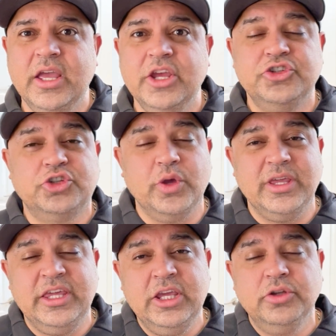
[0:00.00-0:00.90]
So
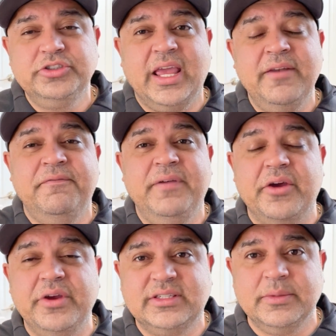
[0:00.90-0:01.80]
yields can
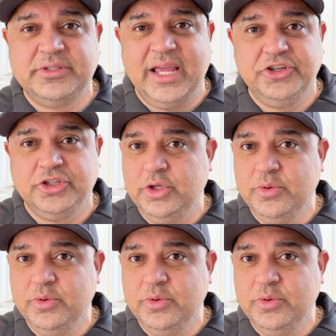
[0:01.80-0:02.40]
vary substantially.